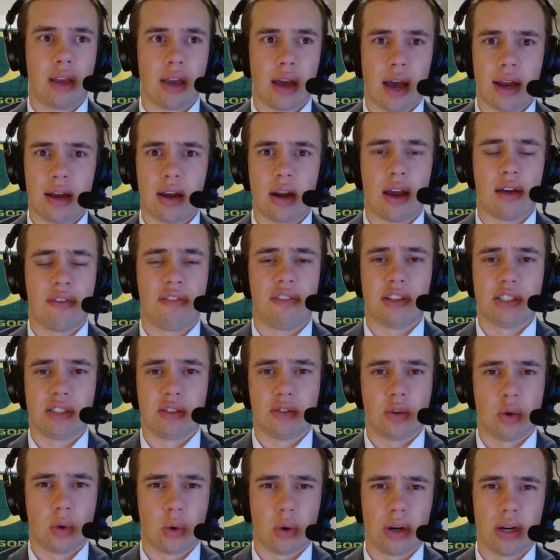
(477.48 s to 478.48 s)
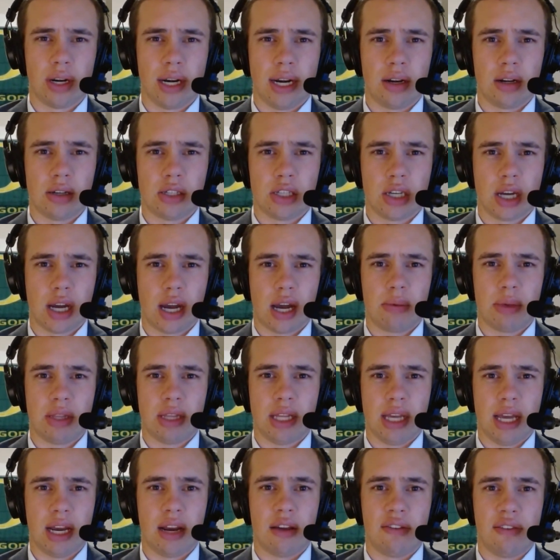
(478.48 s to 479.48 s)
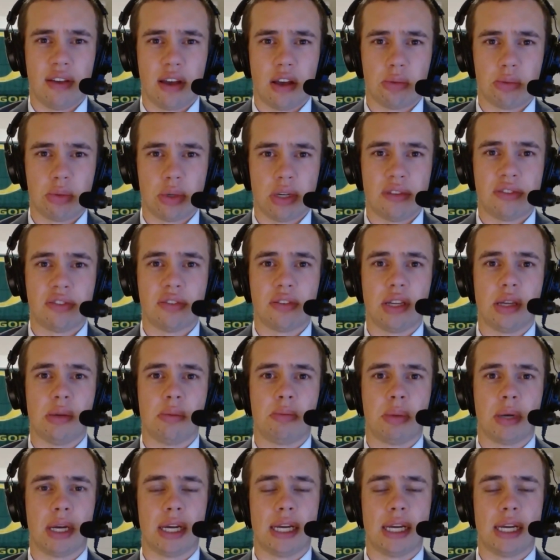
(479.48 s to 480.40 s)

got an offensive coordinator job in the NFL briefly,